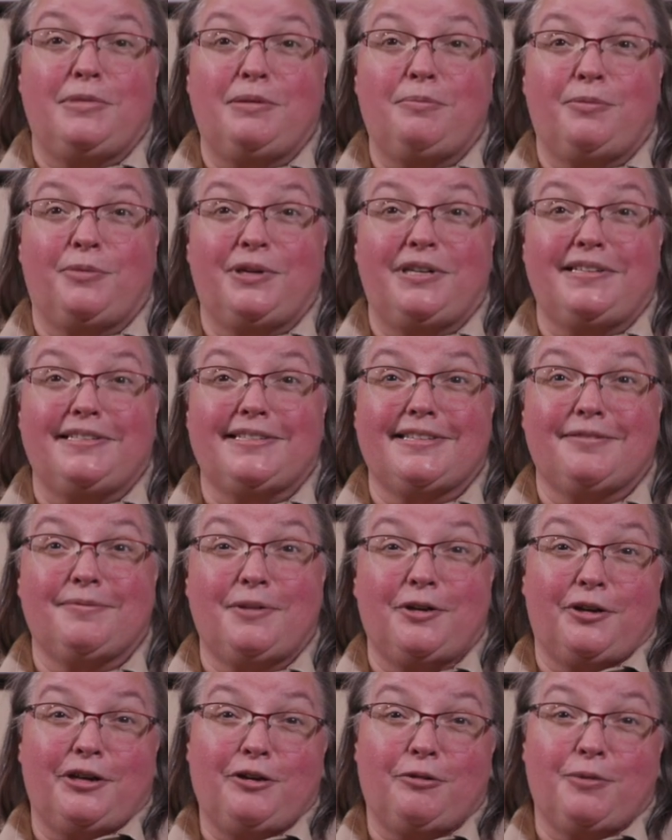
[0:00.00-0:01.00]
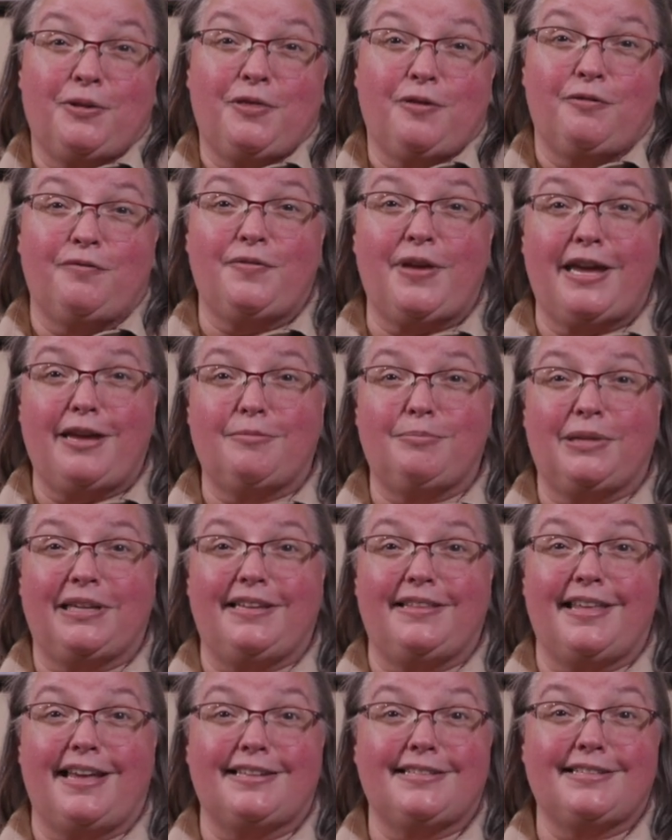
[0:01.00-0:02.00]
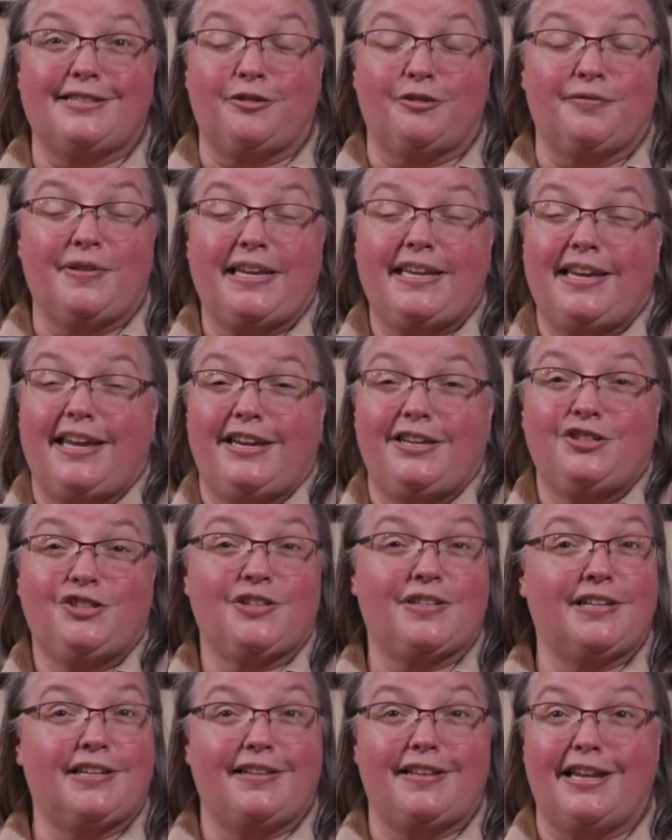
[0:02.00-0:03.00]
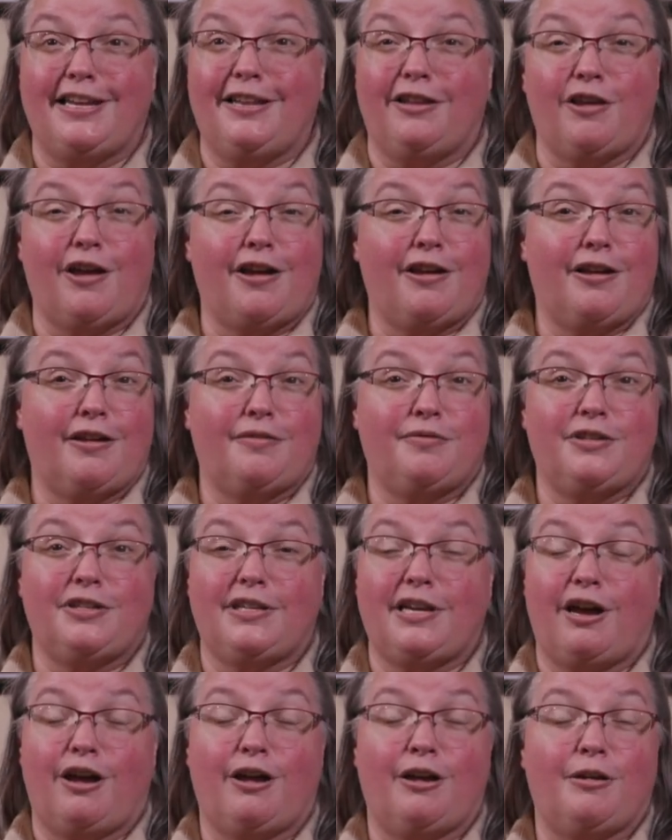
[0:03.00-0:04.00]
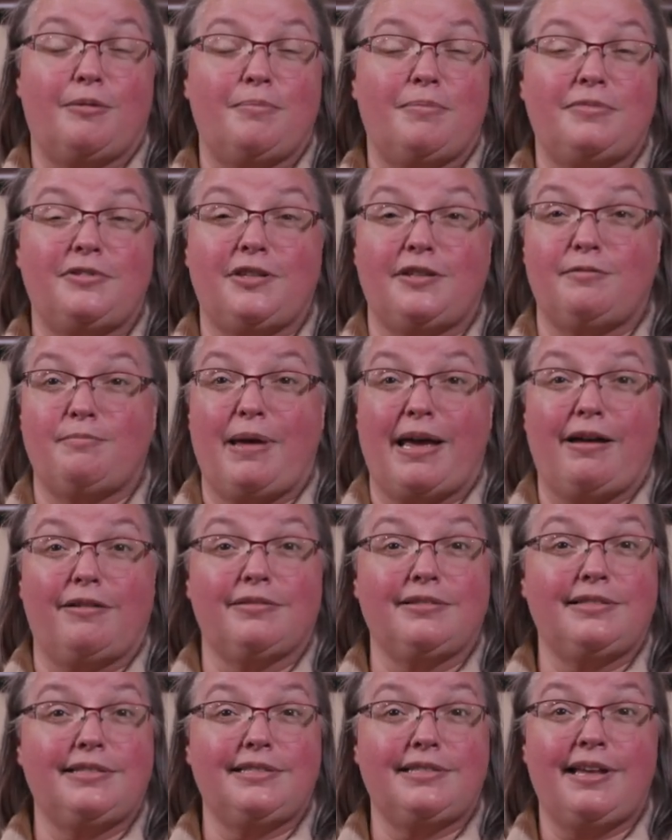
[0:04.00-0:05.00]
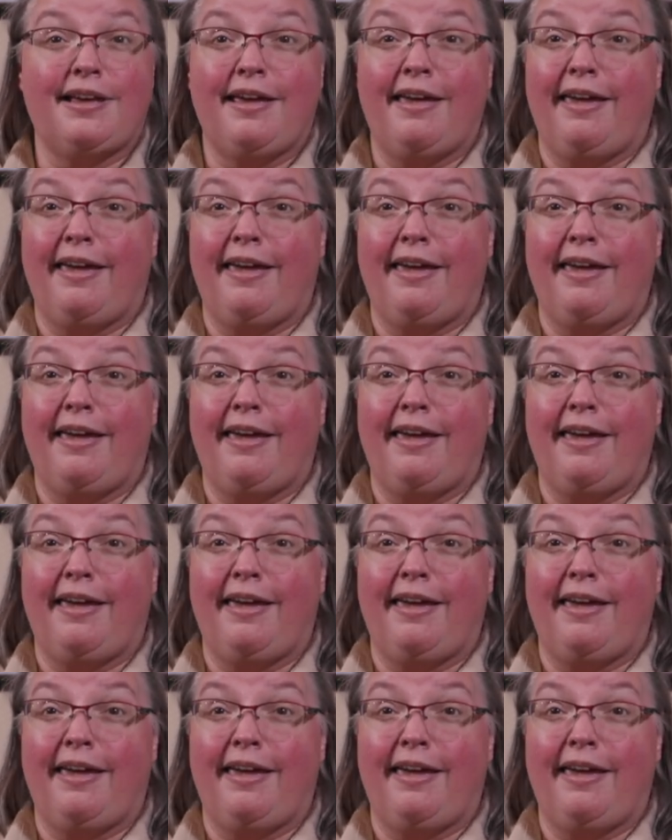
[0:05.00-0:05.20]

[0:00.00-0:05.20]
memories. They're here with their family. That's their vacation, and they love to come to the mountains